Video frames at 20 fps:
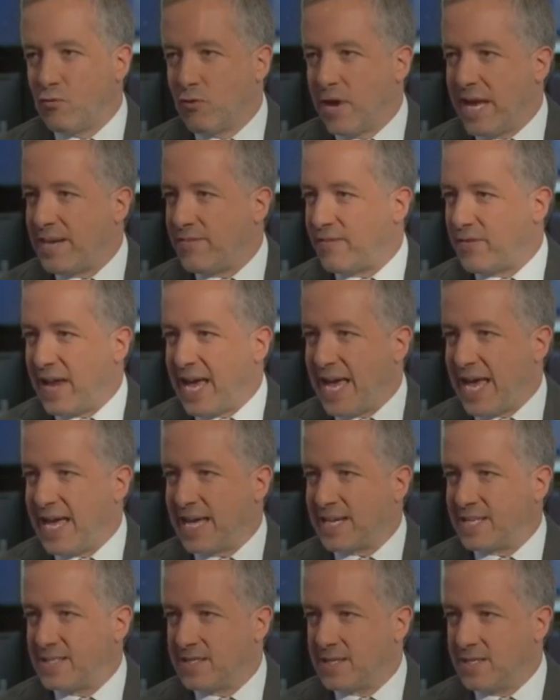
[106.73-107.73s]
of red
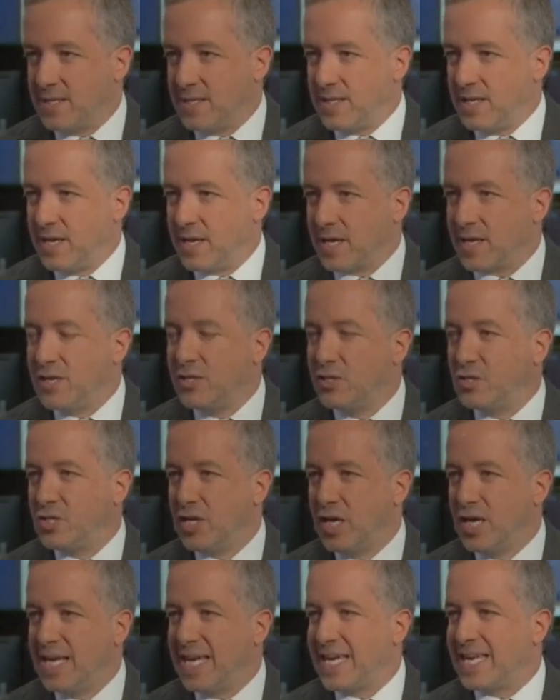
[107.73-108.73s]
flags
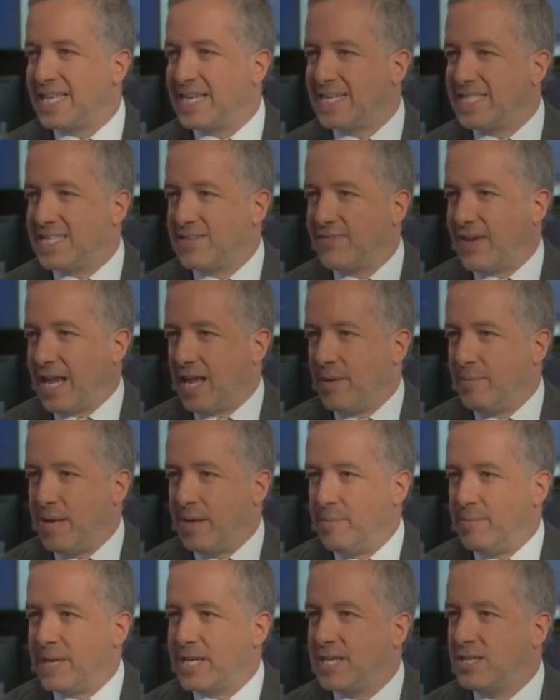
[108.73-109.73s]
concerning this
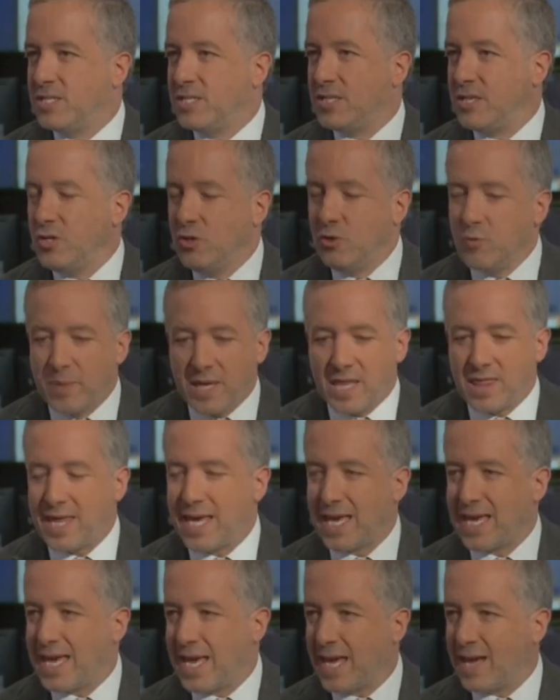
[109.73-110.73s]
development because you'll be
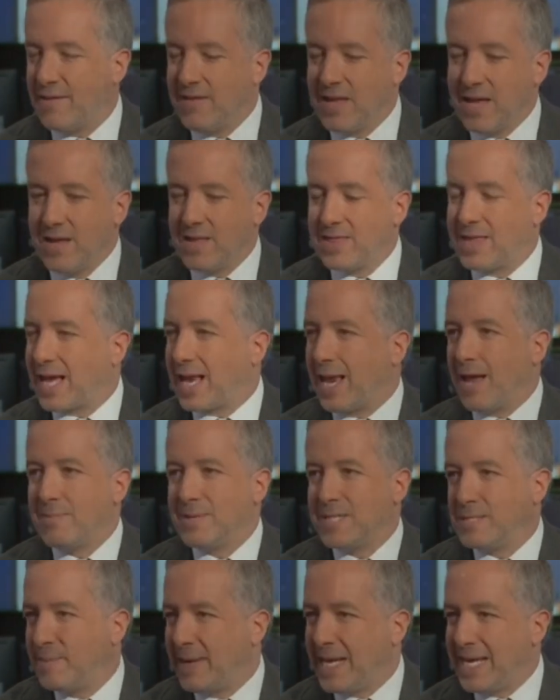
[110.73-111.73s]
thinking the
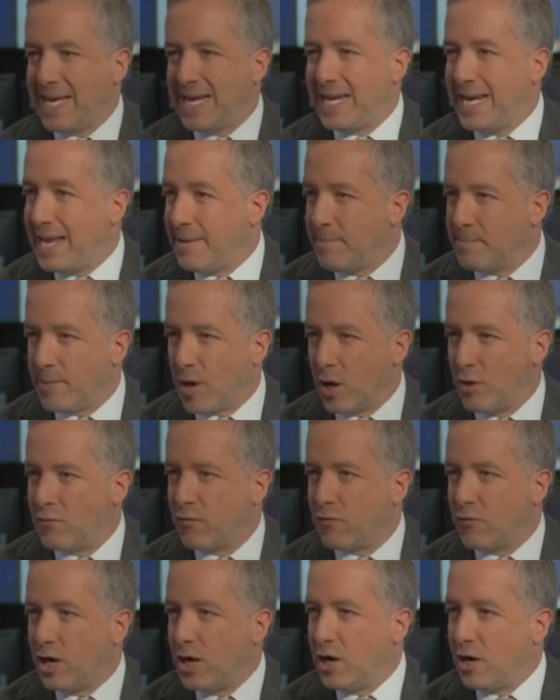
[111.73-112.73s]
club has been in limbo
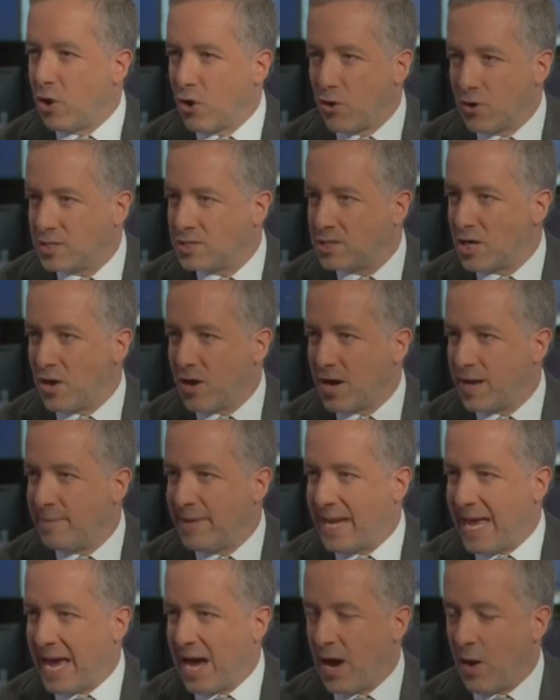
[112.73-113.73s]
for a long
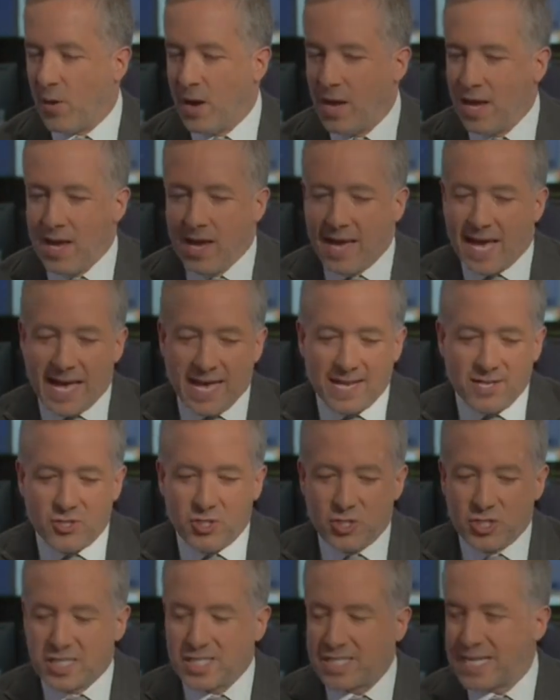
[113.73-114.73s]
time now,
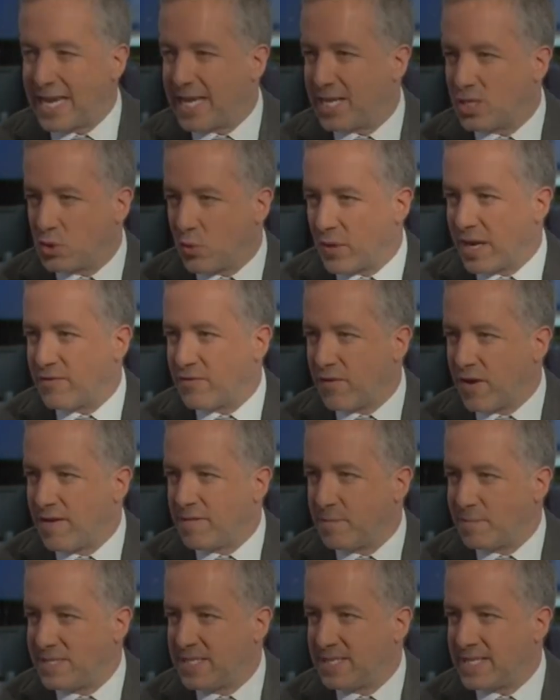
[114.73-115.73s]
and just selling
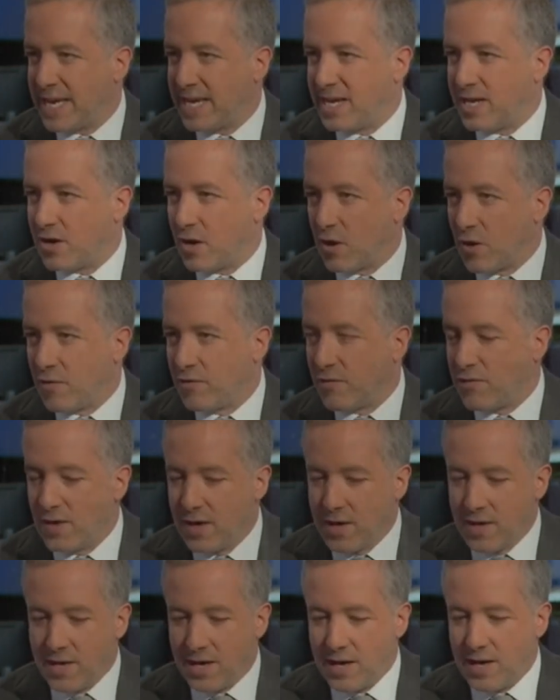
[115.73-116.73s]
25% of
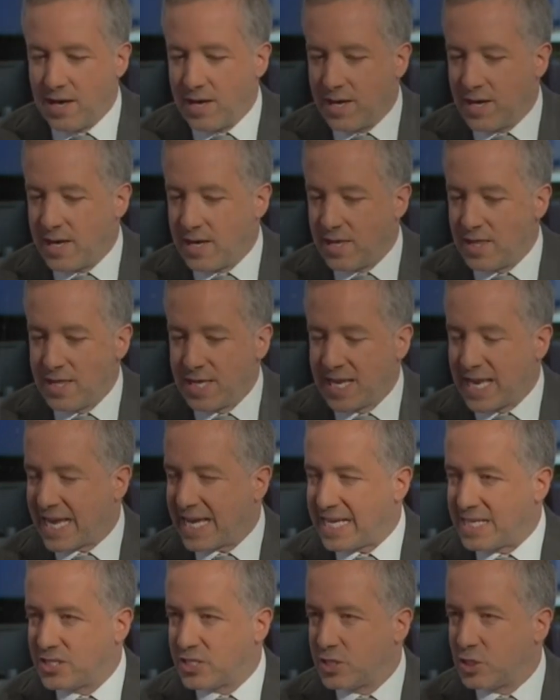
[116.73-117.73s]
the
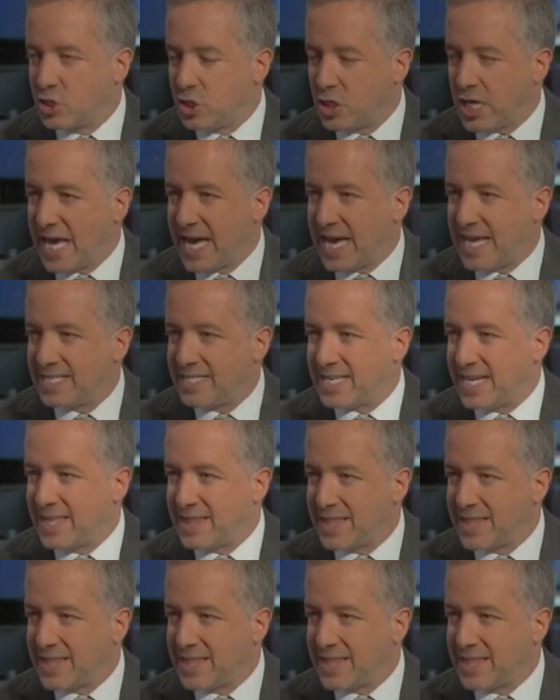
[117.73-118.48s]
Glazers' shares